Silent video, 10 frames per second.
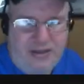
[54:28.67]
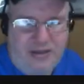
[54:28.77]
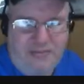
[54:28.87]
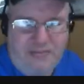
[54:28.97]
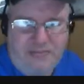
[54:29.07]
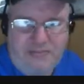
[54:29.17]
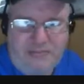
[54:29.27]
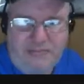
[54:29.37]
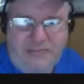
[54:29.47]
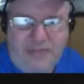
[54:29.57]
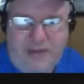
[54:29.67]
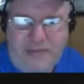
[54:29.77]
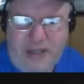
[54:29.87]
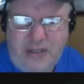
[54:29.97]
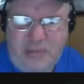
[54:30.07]

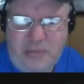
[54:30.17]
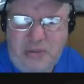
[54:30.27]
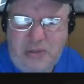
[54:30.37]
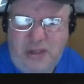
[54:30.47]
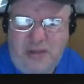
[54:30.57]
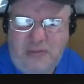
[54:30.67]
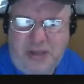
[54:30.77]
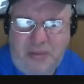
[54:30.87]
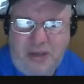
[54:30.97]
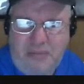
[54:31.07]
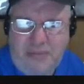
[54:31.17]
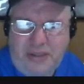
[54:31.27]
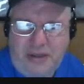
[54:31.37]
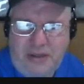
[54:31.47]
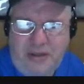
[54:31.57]
I've got some new stuff coming up.
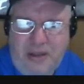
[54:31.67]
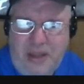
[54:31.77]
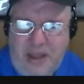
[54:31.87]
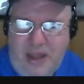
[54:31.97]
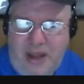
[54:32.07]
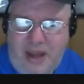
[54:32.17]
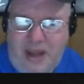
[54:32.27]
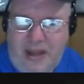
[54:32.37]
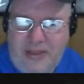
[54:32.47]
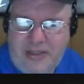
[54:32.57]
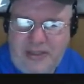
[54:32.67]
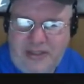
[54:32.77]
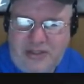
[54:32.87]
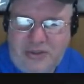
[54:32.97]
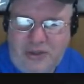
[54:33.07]
So. This is an
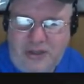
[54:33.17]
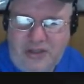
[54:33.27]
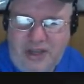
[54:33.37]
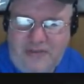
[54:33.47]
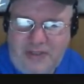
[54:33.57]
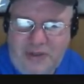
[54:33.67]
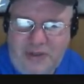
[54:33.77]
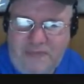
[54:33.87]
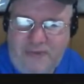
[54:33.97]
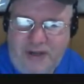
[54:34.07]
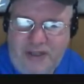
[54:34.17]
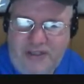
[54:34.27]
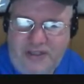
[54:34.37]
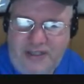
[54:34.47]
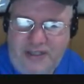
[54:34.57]
historic live stream for
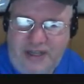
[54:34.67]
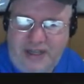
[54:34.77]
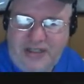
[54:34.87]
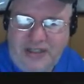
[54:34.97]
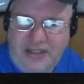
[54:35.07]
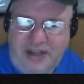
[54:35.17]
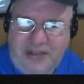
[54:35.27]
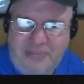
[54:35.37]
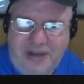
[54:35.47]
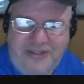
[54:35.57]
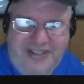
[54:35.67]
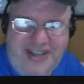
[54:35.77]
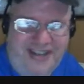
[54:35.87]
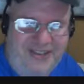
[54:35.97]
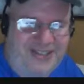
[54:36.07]
Englentine. He actually talked about the
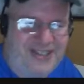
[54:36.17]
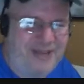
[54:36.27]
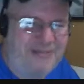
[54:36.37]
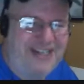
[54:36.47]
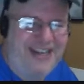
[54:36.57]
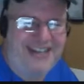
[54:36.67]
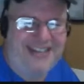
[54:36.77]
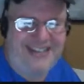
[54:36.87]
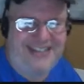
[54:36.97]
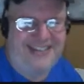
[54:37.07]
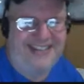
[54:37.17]
title subject.